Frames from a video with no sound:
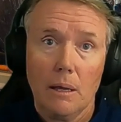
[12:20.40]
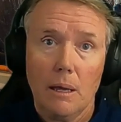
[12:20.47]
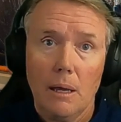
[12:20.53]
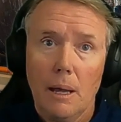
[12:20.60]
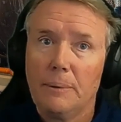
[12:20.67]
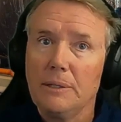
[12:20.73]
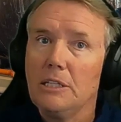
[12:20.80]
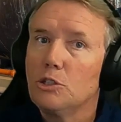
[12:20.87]

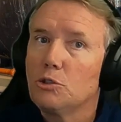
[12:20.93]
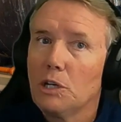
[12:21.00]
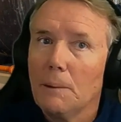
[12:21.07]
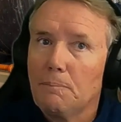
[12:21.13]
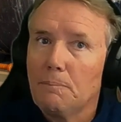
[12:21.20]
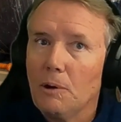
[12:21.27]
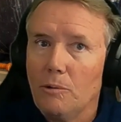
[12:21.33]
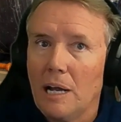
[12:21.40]
But these
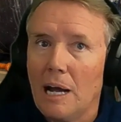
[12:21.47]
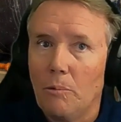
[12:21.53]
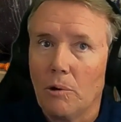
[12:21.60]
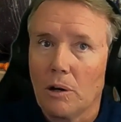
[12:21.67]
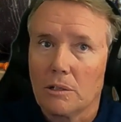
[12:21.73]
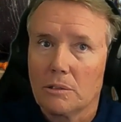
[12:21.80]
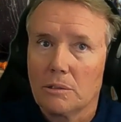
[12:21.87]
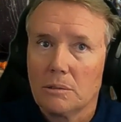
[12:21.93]
crypto
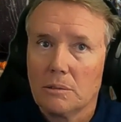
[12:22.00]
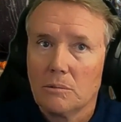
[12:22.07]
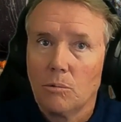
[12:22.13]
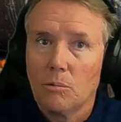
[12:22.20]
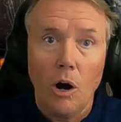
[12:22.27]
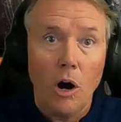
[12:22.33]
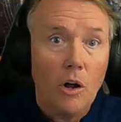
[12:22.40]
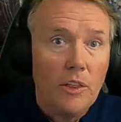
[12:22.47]
networks,
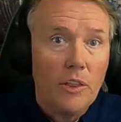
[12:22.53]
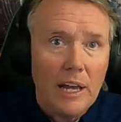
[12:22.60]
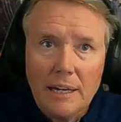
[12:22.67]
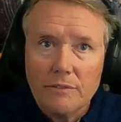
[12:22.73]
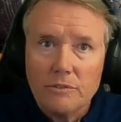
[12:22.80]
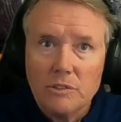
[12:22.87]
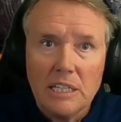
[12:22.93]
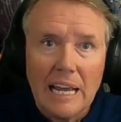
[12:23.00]
where all the
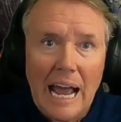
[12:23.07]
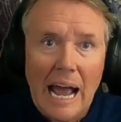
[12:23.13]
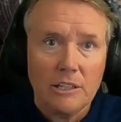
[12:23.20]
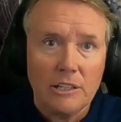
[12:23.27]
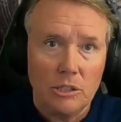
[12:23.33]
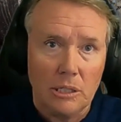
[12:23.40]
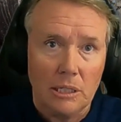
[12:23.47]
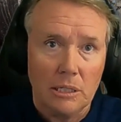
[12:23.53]
NFT
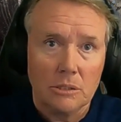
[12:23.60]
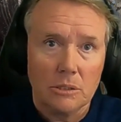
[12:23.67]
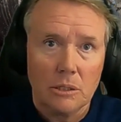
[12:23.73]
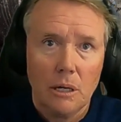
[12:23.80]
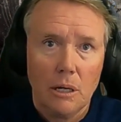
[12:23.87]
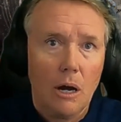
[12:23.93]
action is,